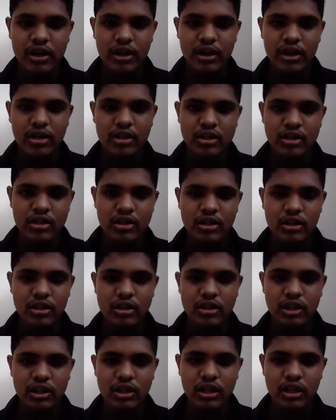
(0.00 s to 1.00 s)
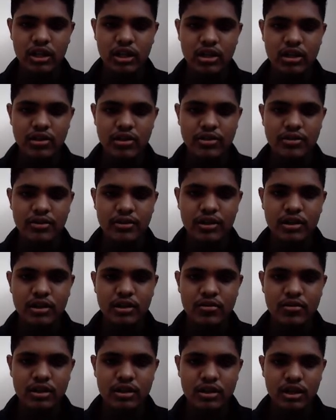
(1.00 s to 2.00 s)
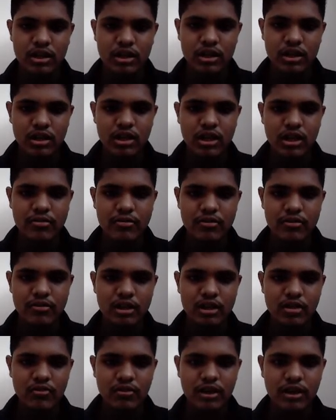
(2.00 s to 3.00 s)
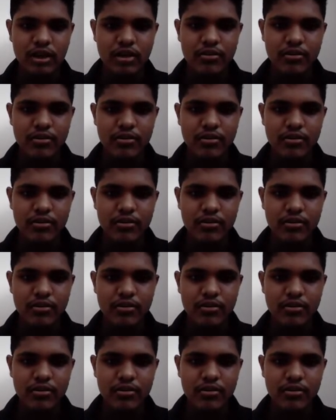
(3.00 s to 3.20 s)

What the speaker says: This is the circuit for center tapped rectifier.